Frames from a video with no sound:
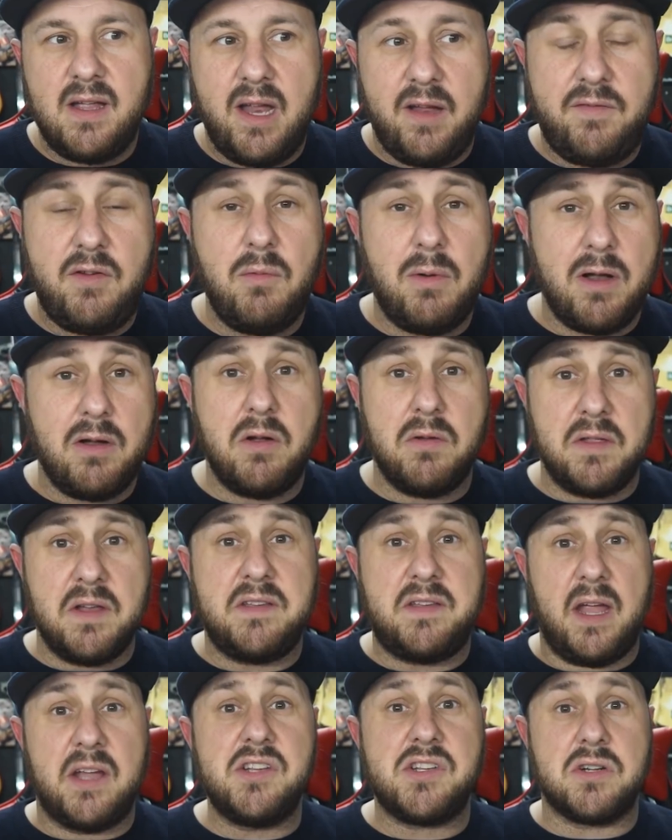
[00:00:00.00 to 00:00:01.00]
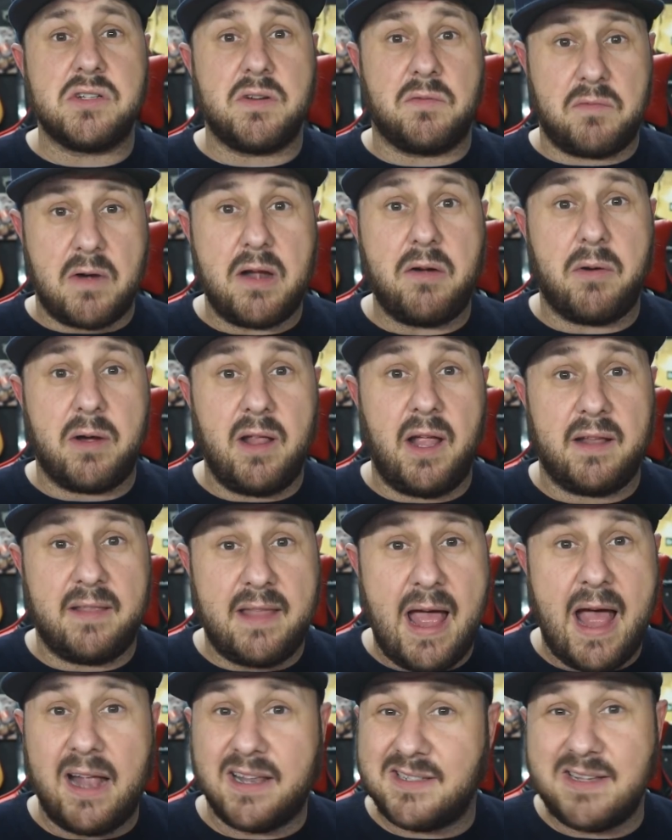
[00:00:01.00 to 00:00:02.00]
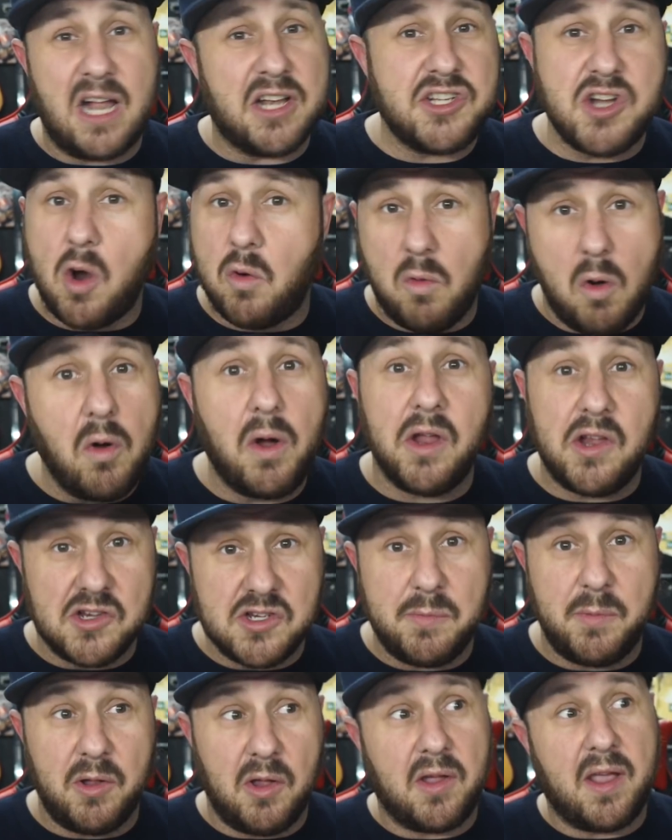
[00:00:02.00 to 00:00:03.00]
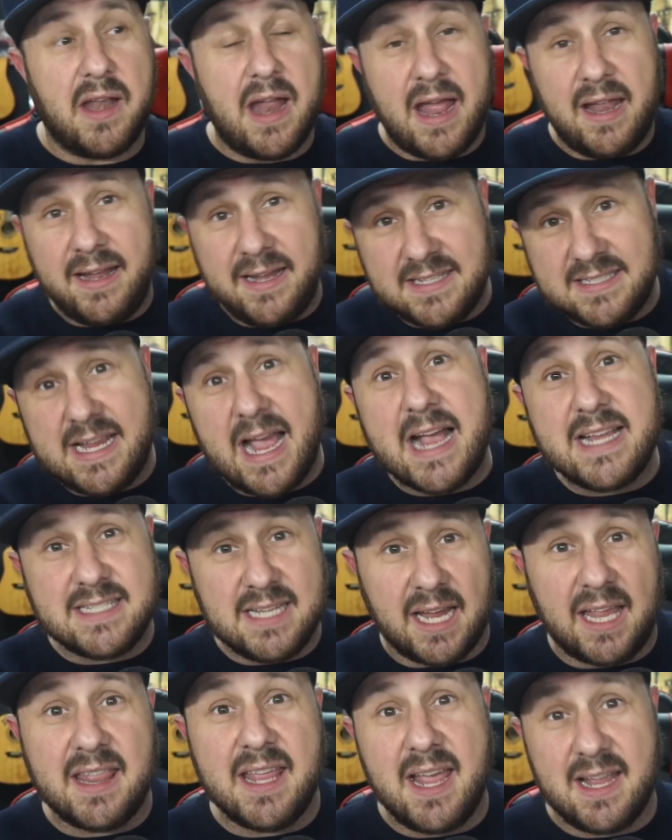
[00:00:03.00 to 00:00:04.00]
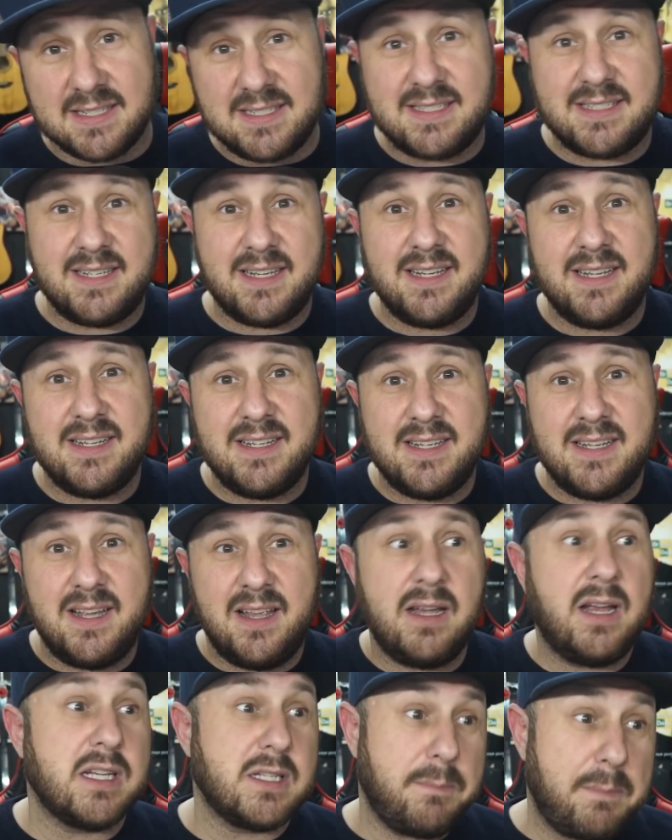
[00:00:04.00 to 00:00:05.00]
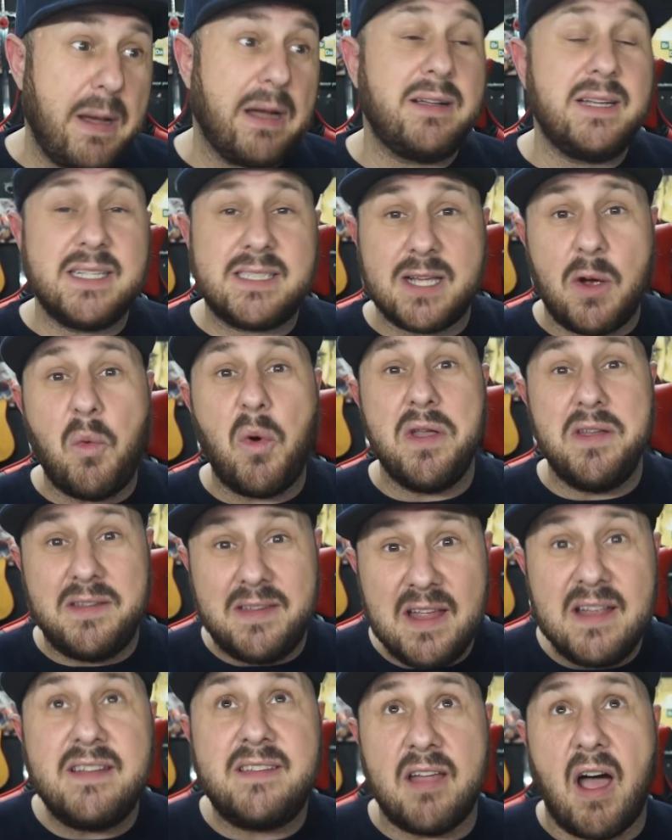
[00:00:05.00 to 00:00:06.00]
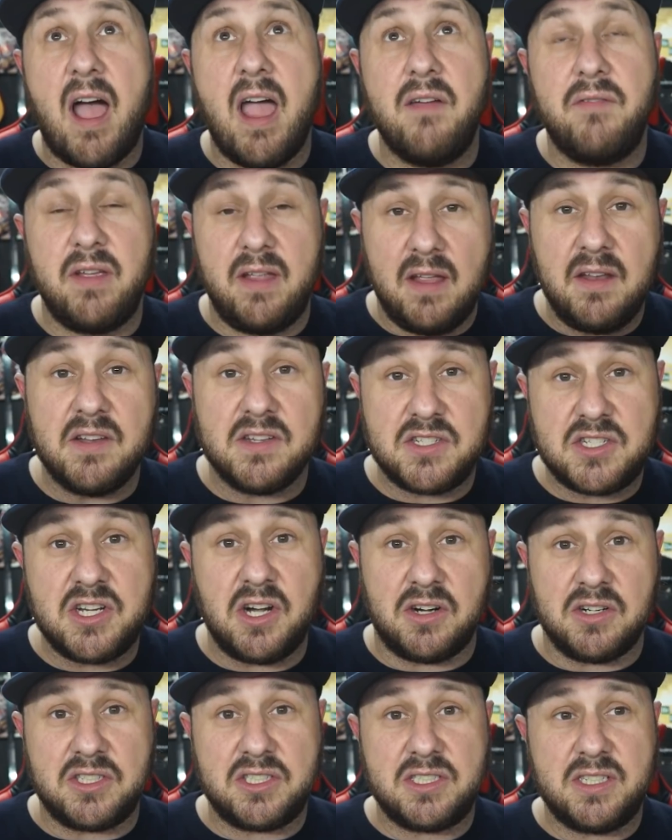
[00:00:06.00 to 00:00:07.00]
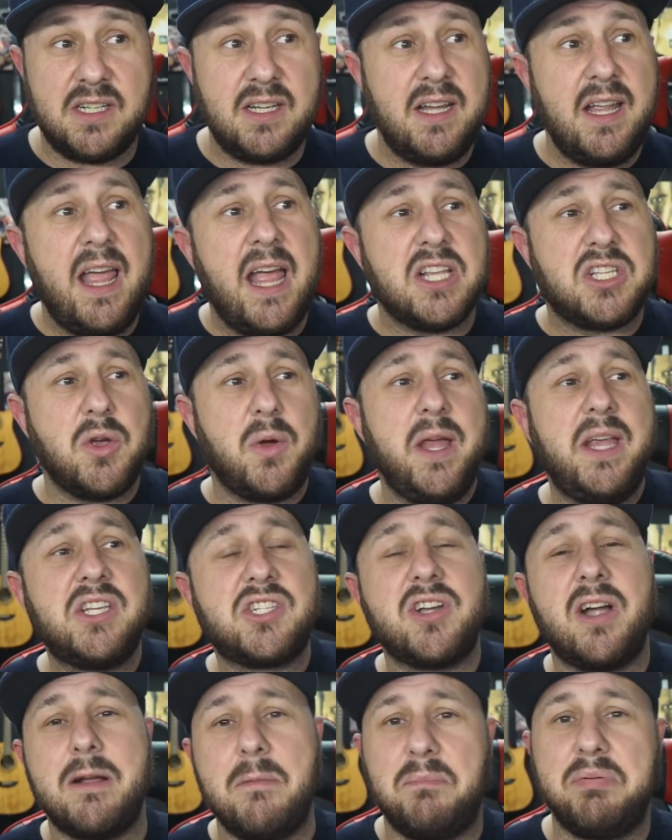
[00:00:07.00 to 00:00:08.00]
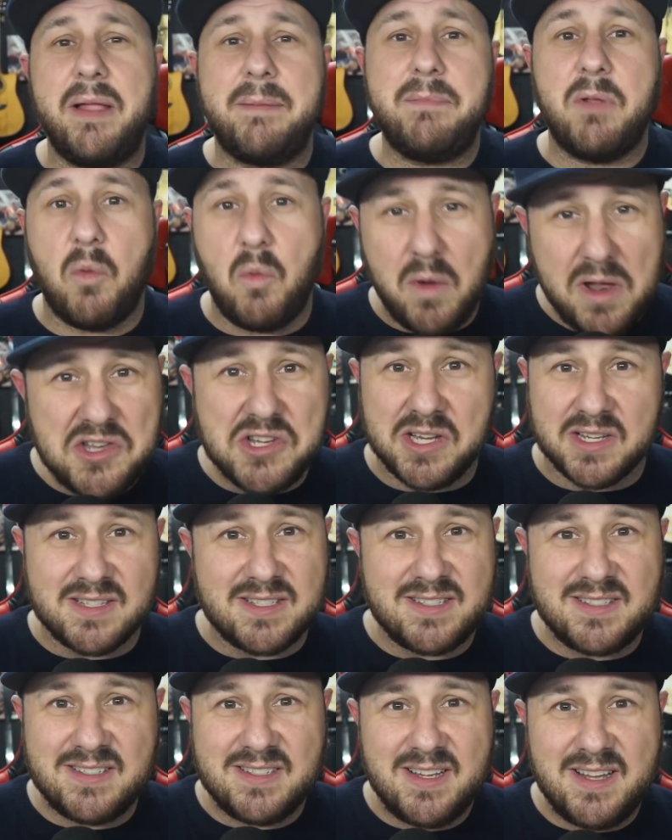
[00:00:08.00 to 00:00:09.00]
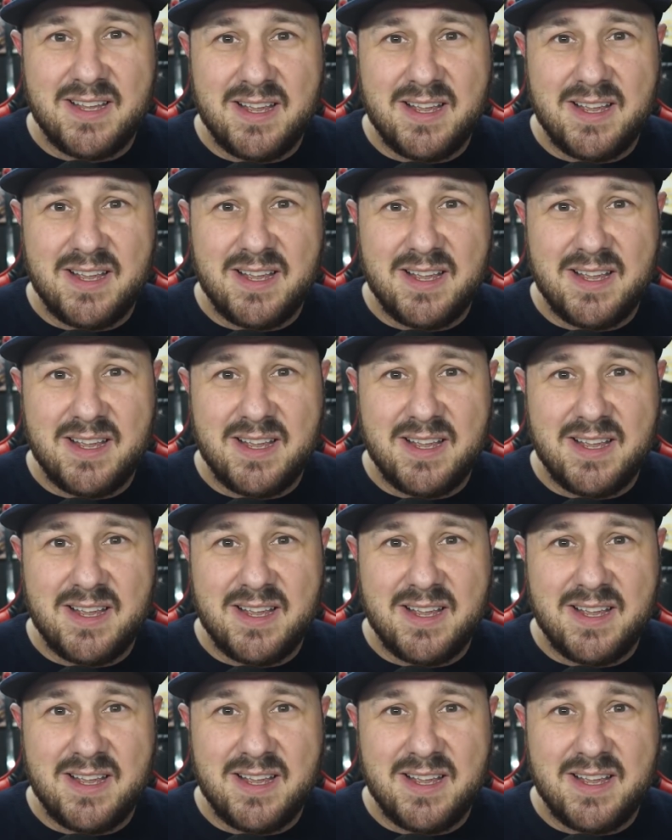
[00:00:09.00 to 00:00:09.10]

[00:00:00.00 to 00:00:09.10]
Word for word: If you want to know the dangers of rhetoric like that, it's not Joe Rogan you should be looking at. It's guys like this, because apparently someone did die of it in his church, and so he's trying to blame the witches.